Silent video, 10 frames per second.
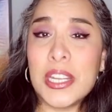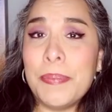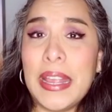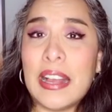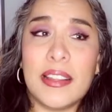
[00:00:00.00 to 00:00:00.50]
She
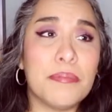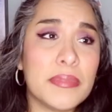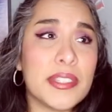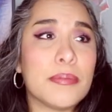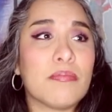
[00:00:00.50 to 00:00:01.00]

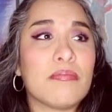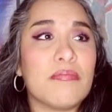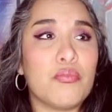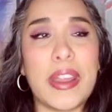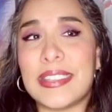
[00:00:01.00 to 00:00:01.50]
becomes
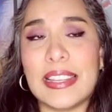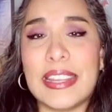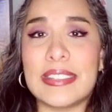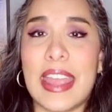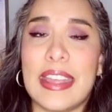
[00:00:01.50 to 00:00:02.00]

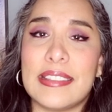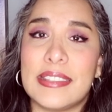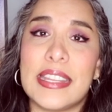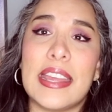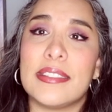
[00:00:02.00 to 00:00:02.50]
restless and
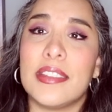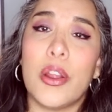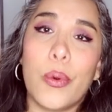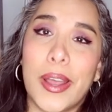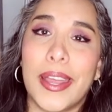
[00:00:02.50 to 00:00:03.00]
says, you
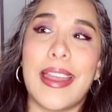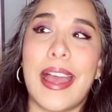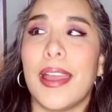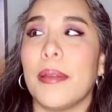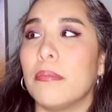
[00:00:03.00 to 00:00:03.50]
know what,
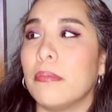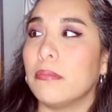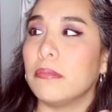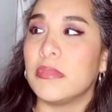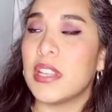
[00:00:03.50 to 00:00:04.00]

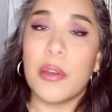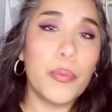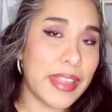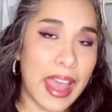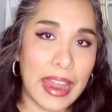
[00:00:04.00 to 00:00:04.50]
I'm done
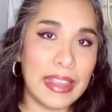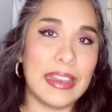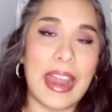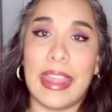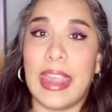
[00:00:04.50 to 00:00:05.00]
with the
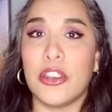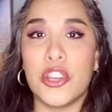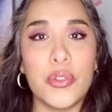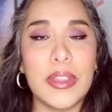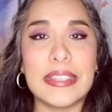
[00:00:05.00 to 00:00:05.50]
island. I can't
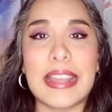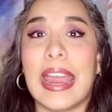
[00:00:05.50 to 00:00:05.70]
do this.